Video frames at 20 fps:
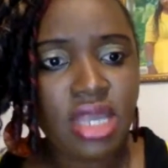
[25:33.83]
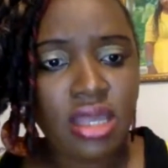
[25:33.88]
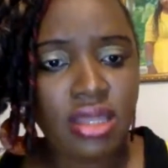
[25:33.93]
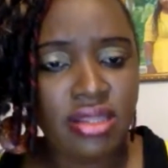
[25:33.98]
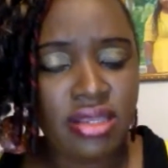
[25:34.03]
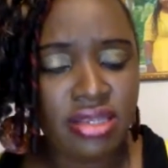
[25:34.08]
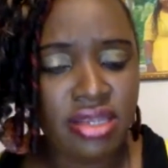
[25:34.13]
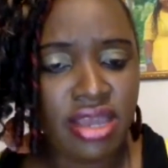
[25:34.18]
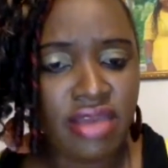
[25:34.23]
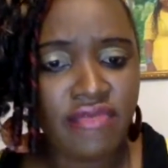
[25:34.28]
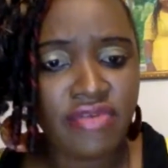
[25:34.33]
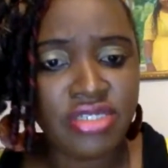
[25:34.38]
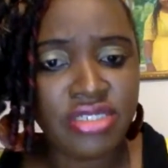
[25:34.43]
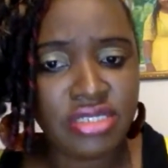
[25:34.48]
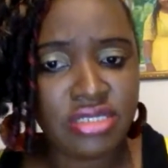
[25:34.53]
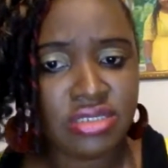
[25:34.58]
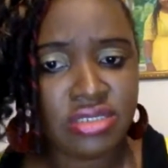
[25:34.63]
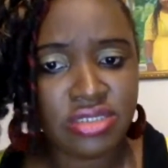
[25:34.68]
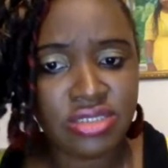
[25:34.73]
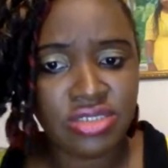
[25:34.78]
They never
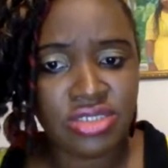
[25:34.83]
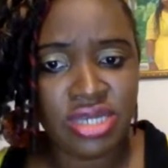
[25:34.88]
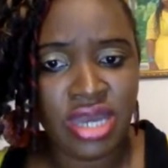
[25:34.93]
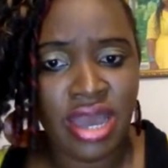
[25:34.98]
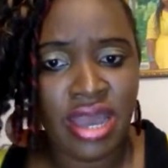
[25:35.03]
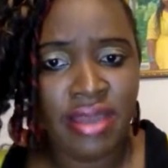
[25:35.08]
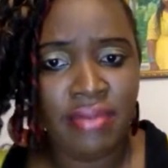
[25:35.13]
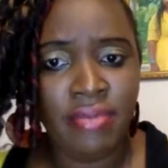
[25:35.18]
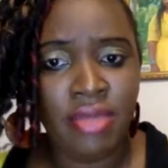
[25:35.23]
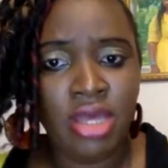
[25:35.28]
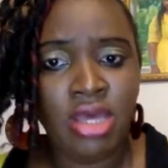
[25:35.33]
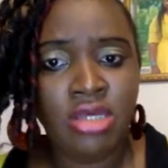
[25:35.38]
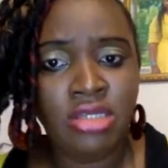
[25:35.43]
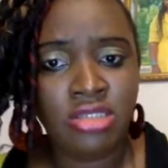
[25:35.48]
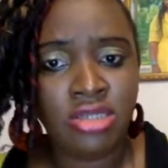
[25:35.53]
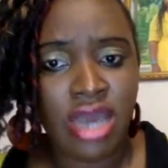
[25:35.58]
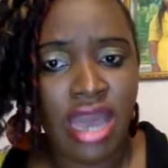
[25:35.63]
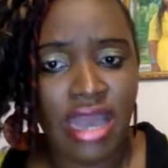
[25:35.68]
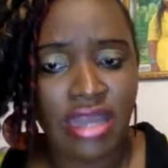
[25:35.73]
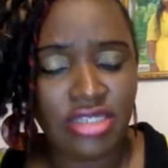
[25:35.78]
took the time
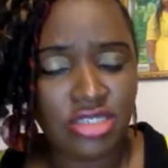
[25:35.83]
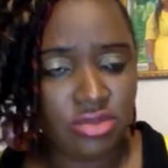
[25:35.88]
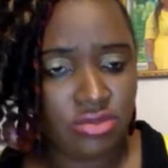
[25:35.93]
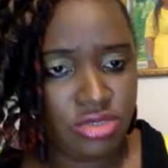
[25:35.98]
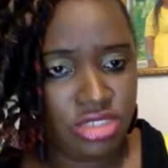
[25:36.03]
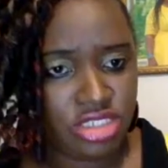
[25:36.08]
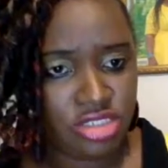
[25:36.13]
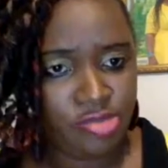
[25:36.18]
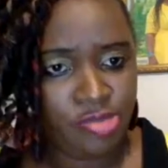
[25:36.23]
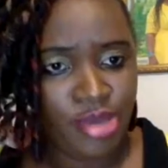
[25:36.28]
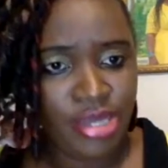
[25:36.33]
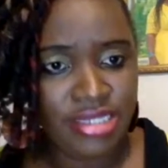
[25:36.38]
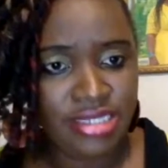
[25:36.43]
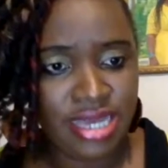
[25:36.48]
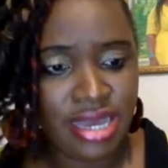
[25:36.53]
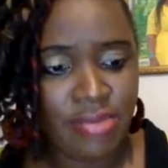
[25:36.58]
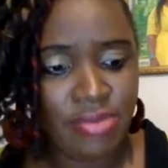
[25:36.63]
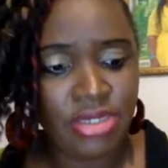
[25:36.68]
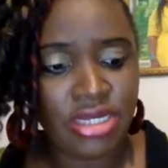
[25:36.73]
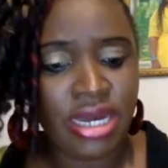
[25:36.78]
to actually spend
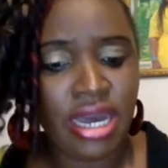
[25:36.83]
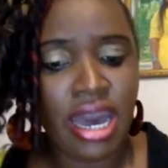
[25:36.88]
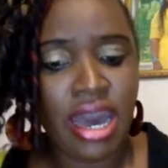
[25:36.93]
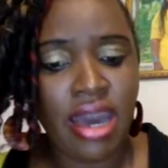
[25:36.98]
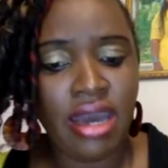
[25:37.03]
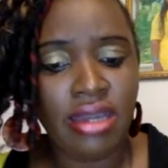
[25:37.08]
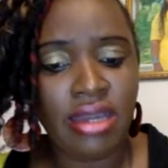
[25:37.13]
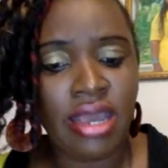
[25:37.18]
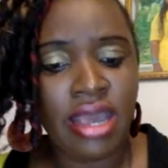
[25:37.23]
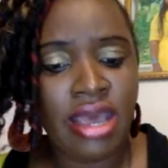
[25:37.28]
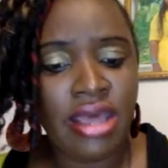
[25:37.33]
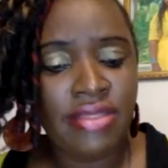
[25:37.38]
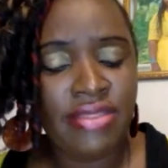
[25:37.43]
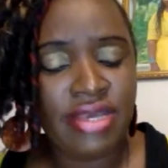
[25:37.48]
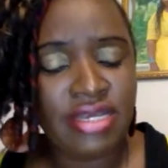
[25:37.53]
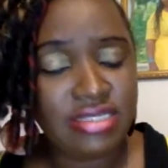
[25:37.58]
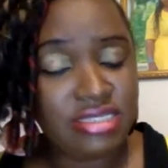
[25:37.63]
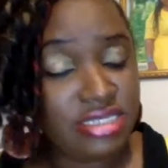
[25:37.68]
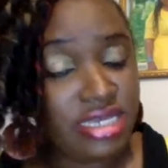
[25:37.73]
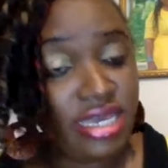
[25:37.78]
time with God.
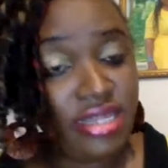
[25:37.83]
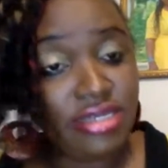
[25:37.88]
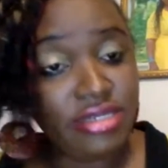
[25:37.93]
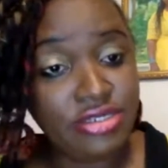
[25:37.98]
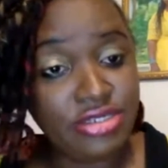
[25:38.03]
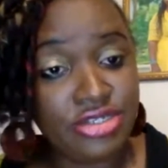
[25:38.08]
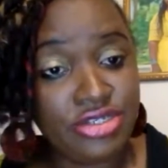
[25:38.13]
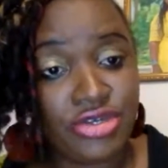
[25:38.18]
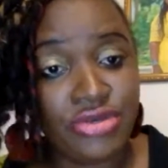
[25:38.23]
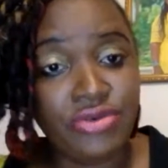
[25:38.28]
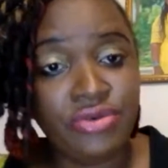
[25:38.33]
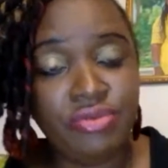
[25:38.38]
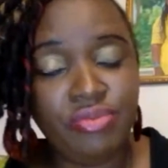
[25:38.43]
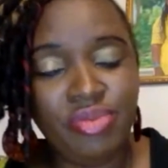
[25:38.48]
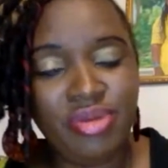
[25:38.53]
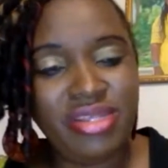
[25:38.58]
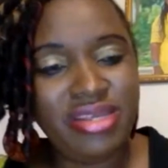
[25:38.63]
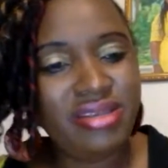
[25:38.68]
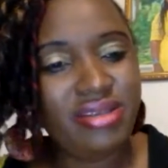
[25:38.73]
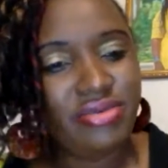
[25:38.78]
They said they do,
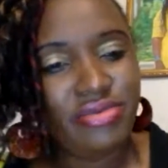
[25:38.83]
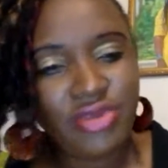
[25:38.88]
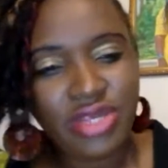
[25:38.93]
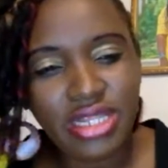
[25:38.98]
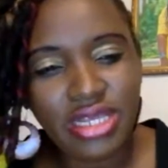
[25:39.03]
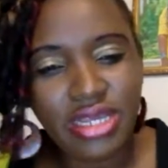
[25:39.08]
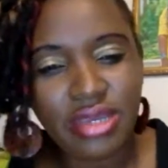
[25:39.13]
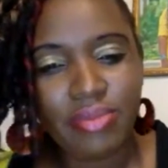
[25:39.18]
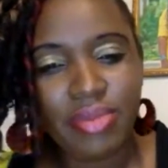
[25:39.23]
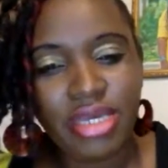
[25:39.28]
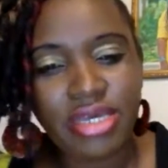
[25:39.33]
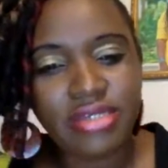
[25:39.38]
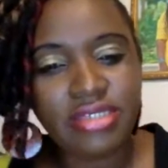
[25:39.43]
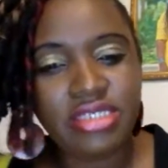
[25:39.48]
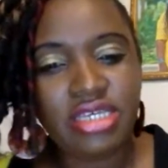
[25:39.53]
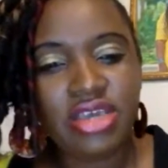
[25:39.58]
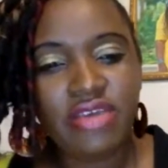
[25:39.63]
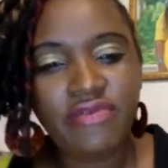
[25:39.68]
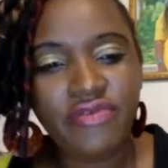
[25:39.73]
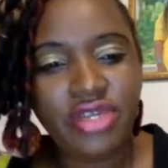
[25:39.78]
but they don't really, because
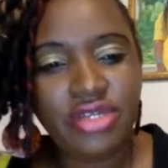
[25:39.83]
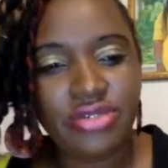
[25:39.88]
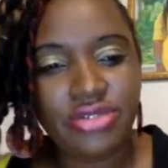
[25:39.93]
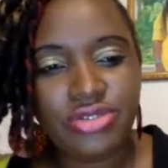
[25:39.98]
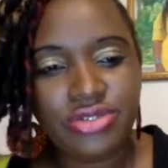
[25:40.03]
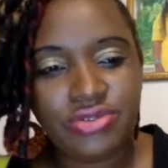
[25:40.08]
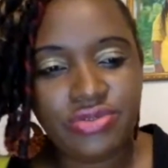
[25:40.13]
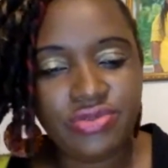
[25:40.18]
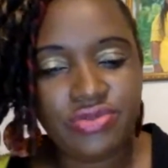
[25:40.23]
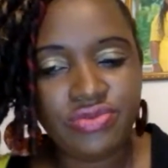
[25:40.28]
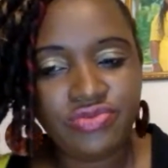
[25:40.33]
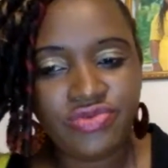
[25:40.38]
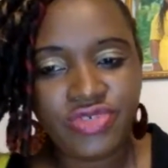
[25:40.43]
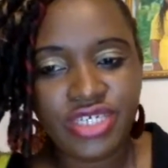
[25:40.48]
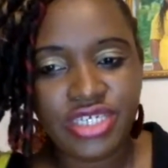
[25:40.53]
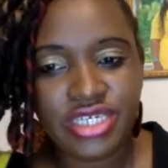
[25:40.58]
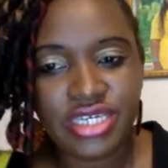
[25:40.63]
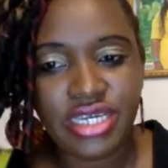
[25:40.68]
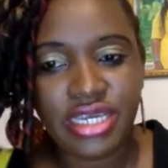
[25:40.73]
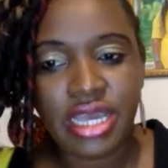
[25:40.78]
if they do
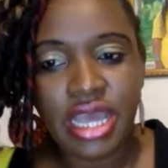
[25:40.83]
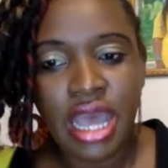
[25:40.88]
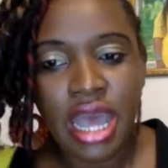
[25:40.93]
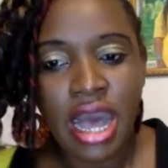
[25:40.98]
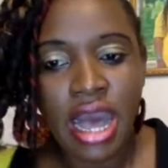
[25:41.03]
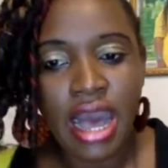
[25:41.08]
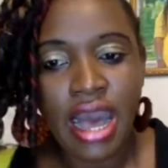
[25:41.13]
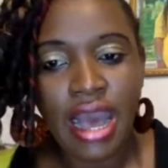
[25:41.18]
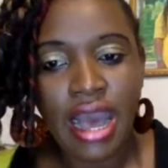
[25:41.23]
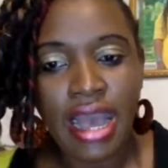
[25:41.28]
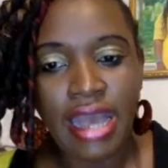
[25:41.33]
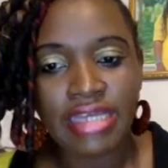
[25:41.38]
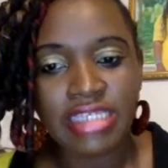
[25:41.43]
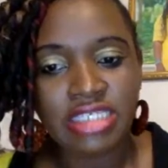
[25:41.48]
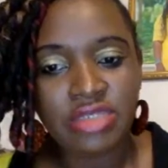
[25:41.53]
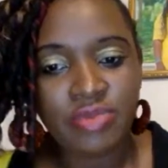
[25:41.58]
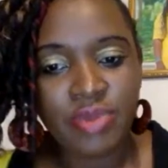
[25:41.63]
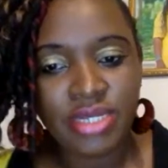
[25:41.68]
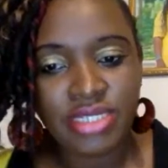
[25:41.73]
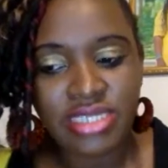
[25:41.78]
really
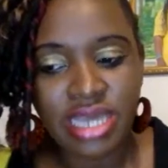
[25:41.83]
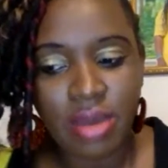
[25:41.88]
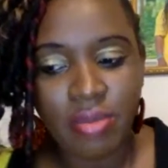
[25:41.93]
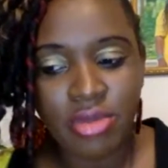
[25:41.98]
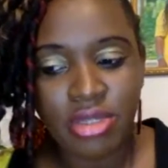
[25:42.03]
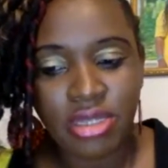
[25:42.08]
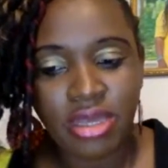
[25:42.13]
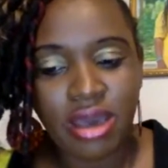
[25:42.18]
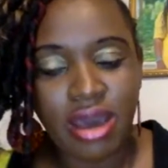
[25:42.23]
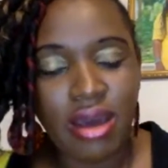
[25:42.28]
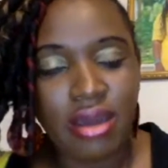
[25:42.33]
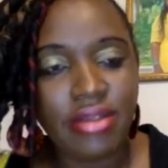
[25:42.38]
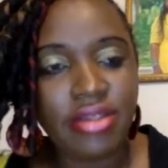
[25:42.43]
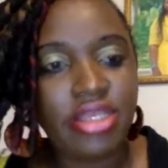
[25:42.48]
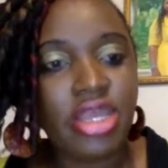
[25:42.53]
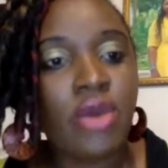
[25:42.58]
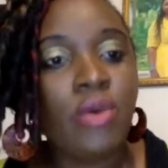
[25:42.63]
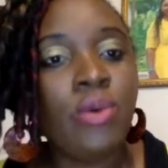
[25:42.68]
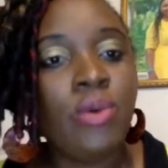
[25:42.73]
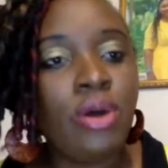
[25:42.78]
spend time with God,
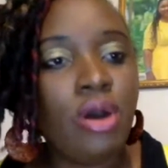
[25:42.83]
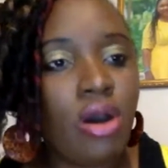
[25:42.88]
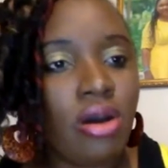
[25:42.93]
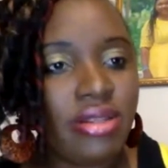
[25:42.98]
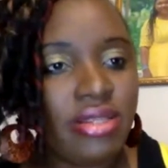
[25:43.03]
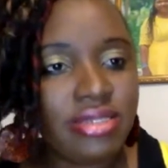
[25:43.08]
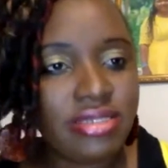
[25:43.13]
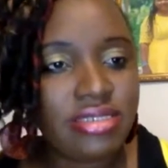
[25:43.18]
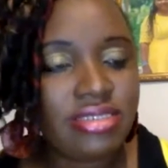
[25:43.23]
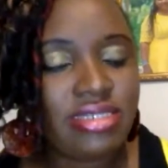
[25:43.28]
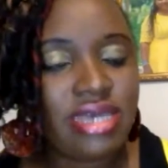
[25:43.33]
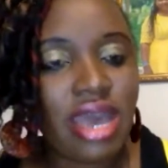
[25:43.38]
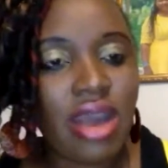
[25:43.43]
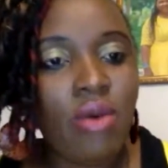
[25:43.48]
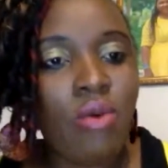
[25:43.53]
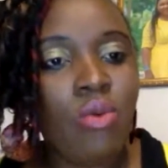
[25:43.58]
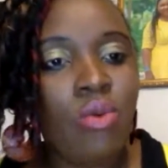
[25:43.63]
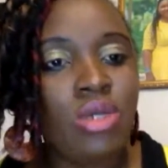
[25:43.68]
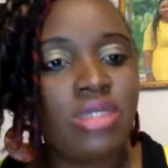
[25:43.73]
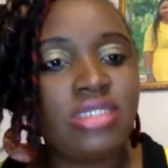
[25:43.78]
they will
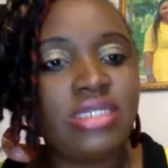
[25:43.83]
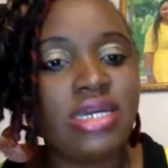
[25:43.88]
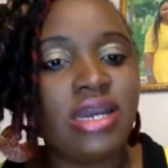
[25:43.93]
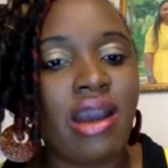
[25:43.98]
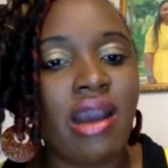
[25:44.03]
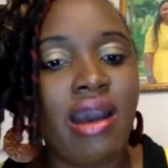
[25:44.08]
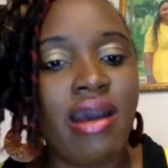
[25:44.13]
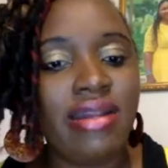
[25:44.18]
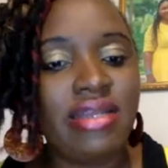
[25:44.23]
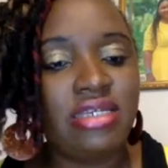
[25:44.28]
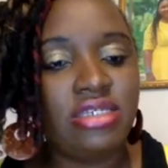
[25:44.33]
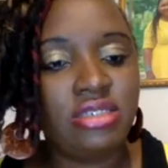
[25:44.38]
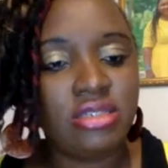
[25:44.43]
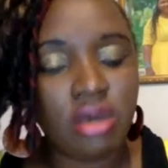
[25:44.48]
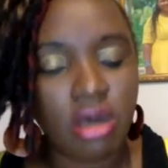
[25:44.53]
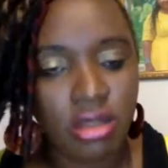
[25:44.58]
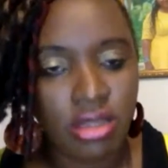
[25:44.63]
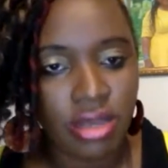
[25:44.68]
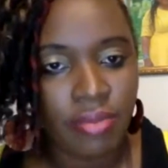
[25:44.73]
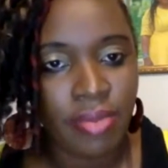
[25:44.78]
understand what God is
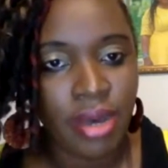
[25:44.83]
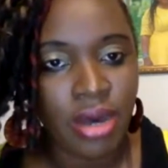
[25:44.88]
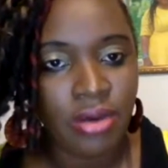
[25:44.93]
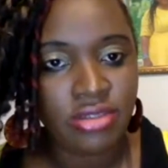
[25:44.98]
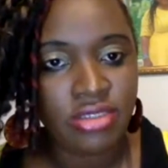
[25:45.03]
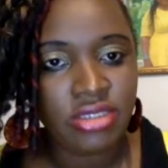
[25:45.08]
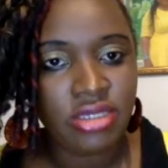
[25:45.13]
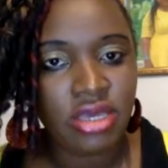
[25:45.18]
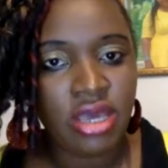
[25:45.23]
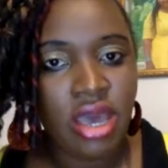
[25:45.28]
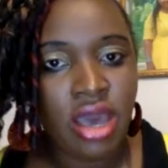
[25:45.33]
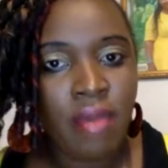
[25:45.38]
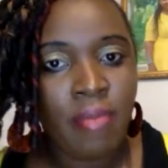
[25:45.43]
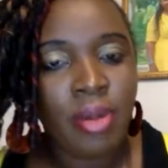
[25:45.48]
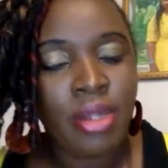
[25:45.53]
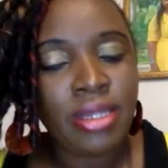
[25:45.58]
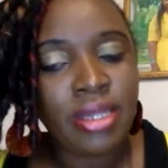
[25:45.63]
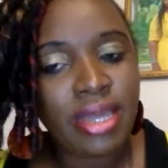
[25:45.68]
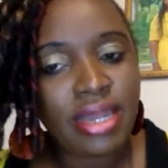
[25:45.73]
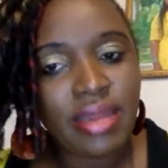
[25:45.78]
all about.
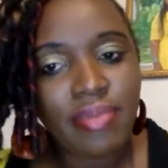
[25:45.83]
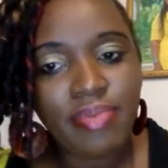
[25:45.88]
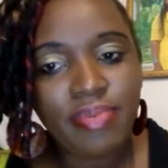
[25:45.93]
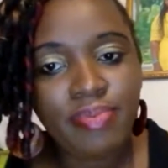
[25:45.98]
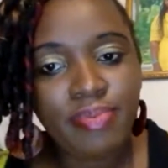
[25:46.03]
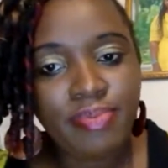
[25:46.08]
But a lot of